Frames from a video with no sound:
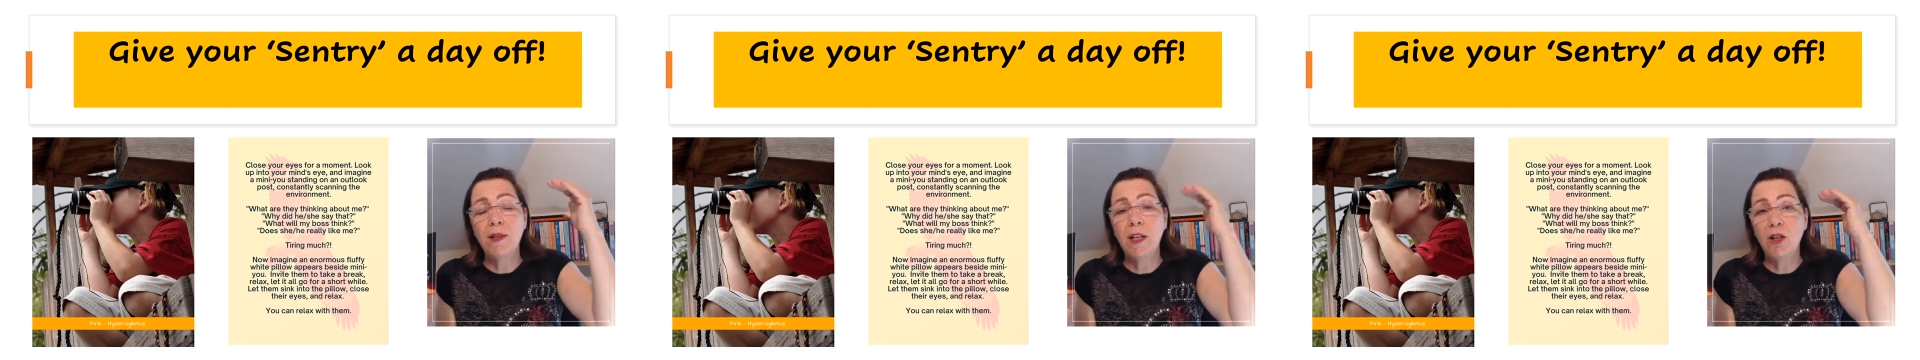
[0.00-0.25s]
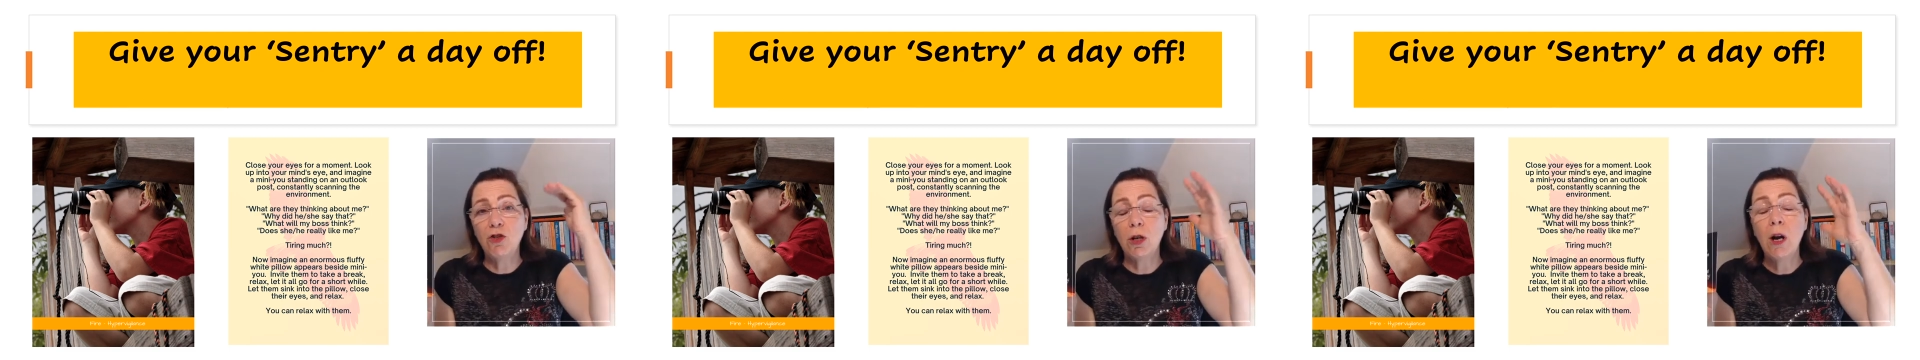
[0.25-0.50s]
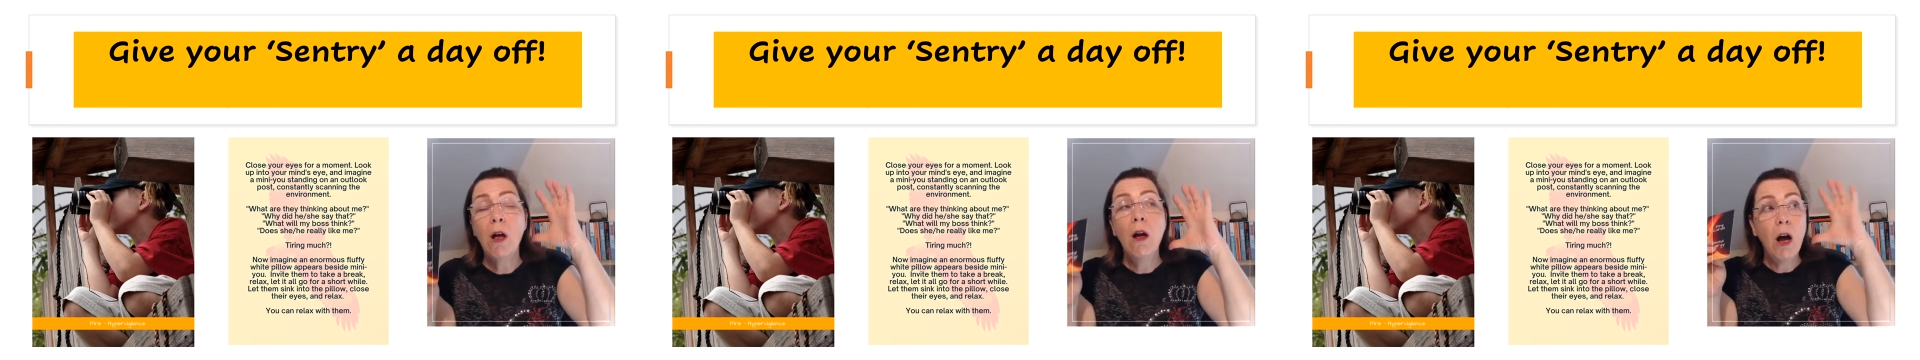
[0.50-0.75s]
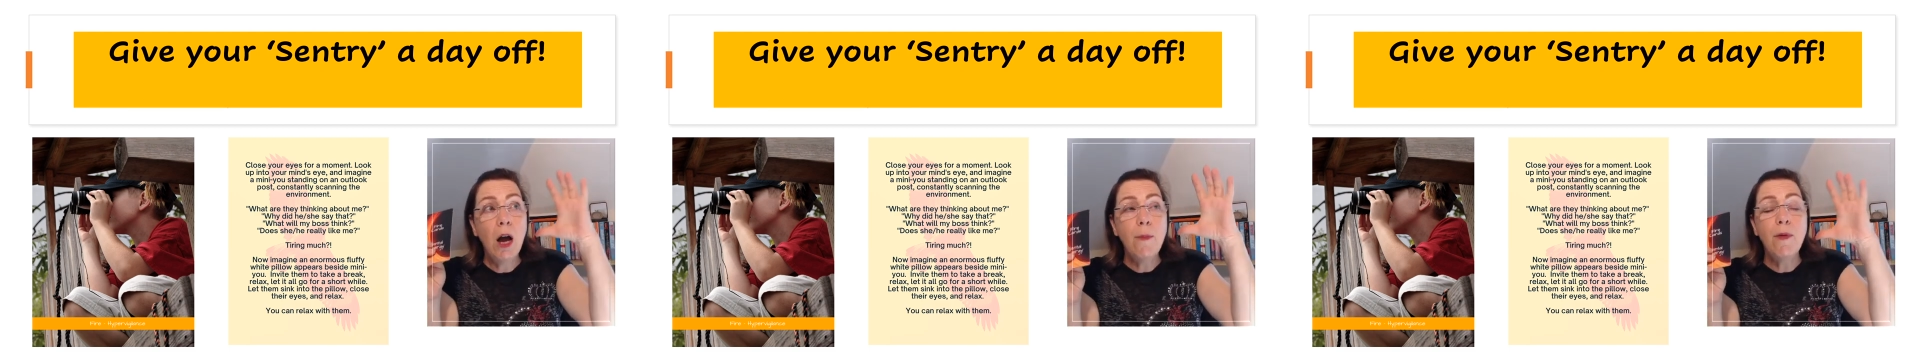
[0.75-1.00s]
which is that
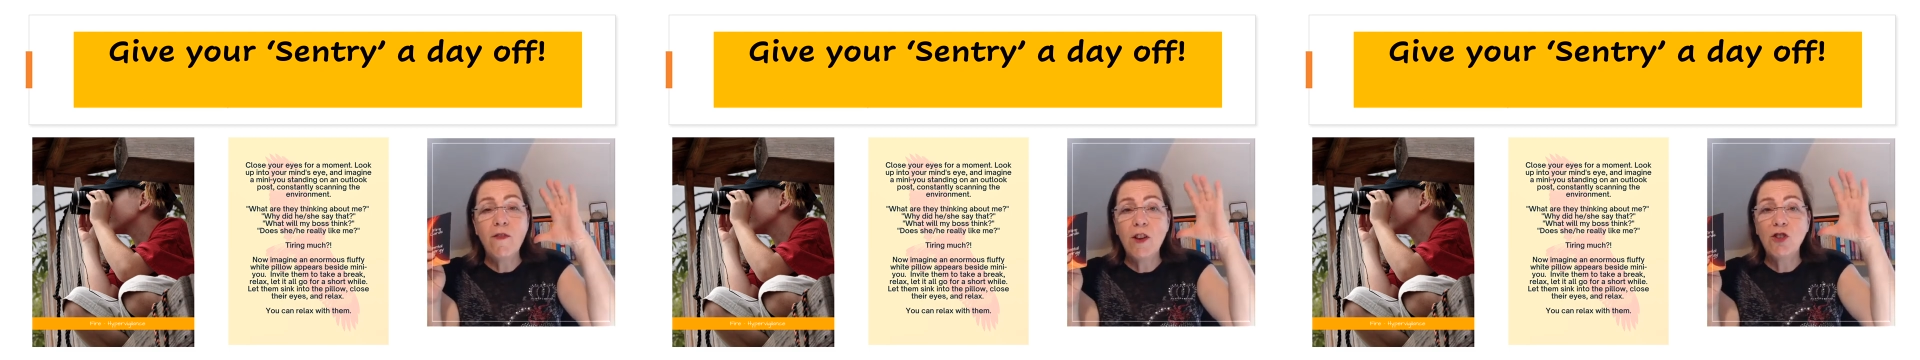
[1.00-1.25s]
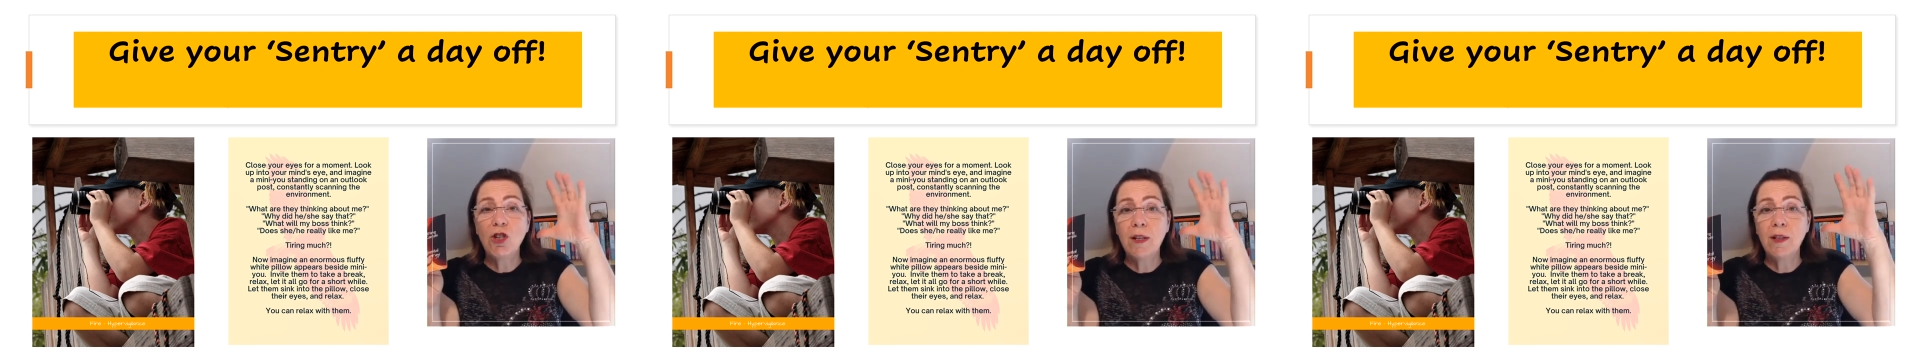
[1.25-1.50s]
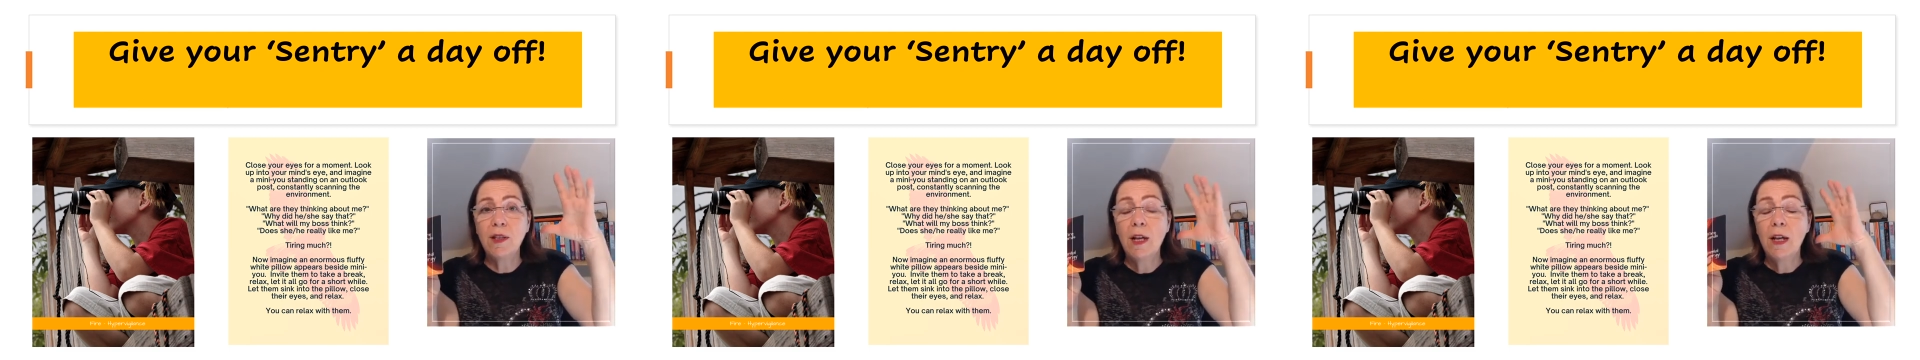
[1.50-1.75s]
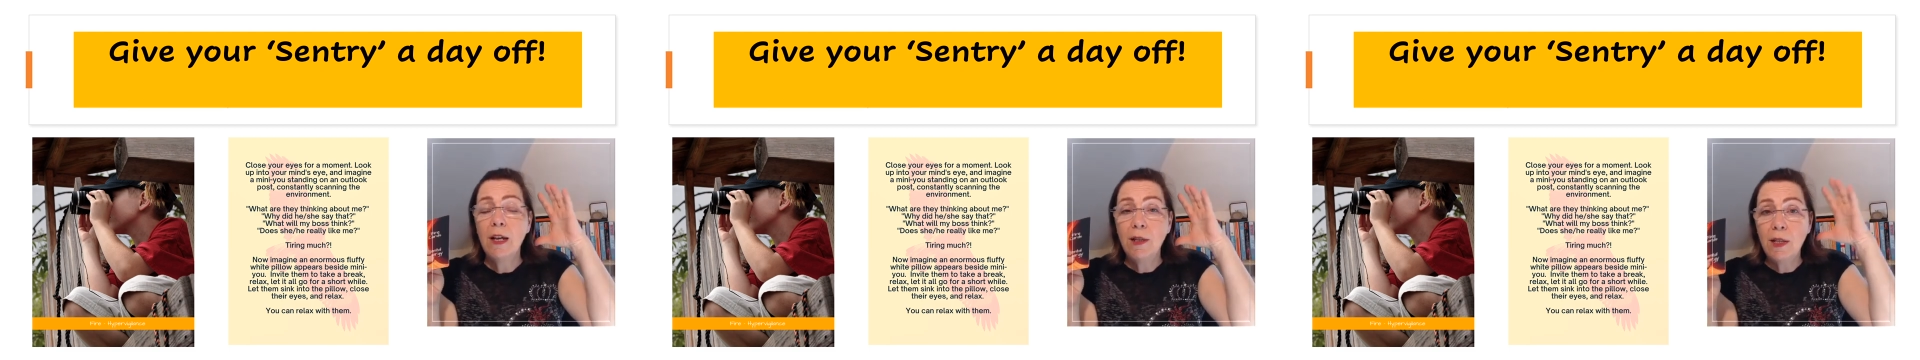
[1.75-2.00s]
your
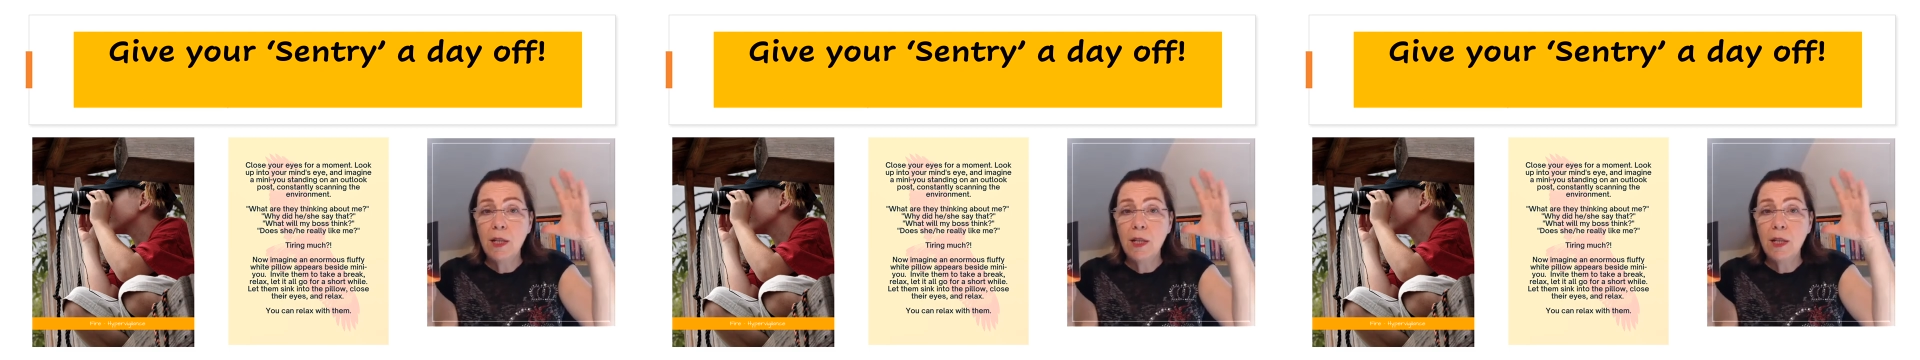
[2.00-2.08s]
hypervigilance